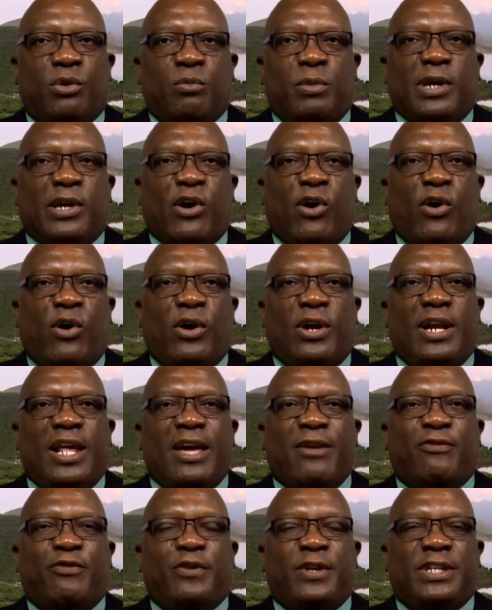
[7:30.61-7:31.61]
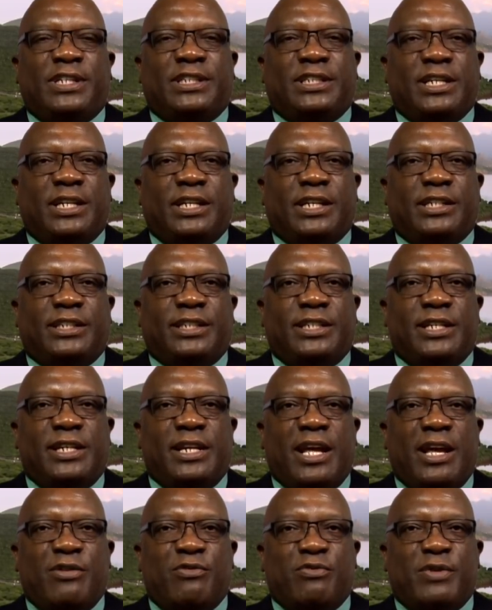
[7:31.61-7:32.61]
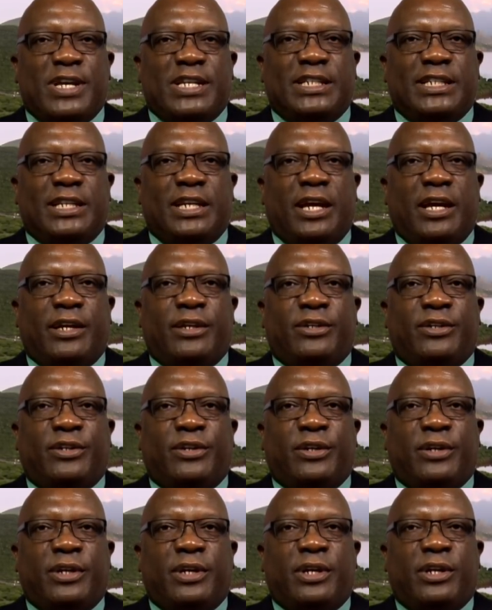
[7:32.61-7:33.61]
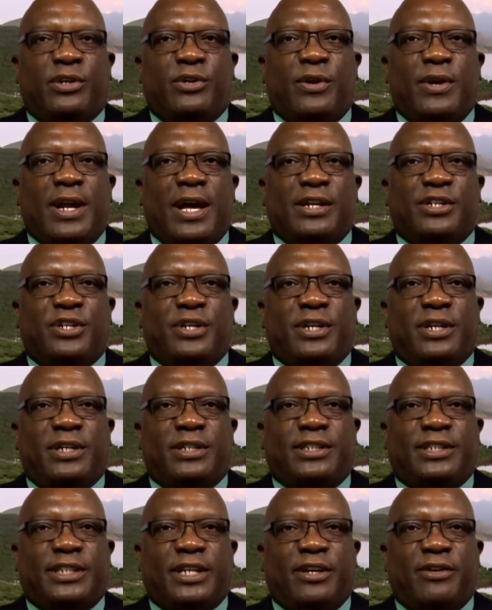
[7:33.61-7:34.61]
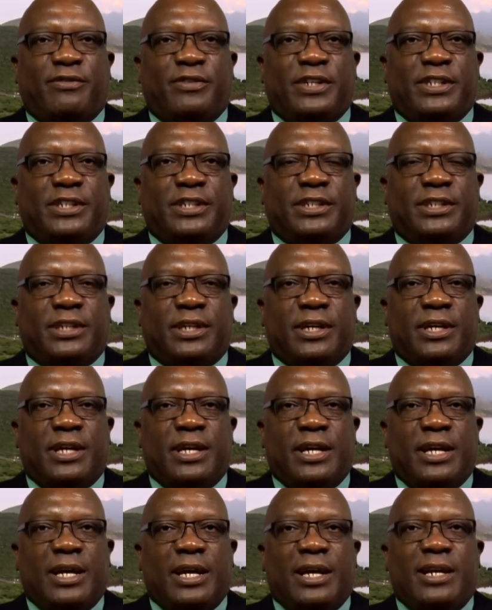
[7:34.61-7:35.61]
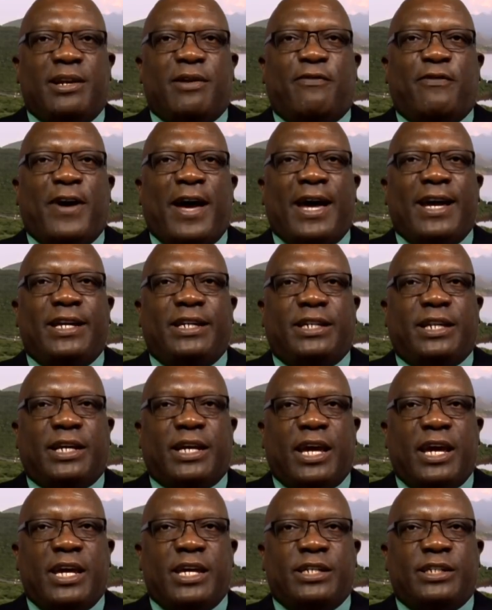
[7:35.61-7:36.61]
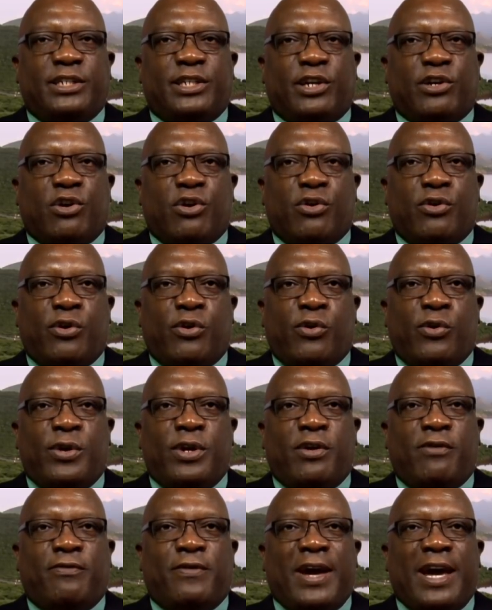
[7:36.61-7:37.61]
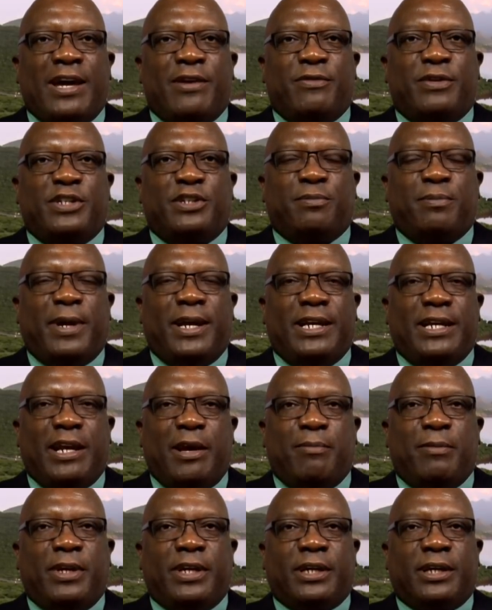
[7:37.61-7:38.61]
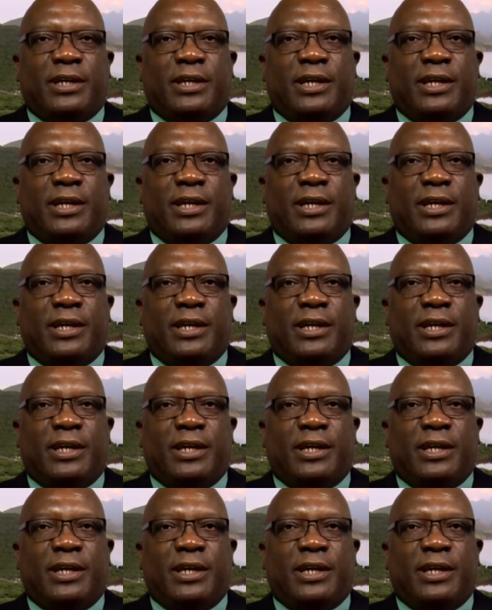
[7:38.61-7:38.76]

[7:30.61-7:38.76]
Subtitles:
we call every citizen and resident to national service in the fight against the coronavirus pandemic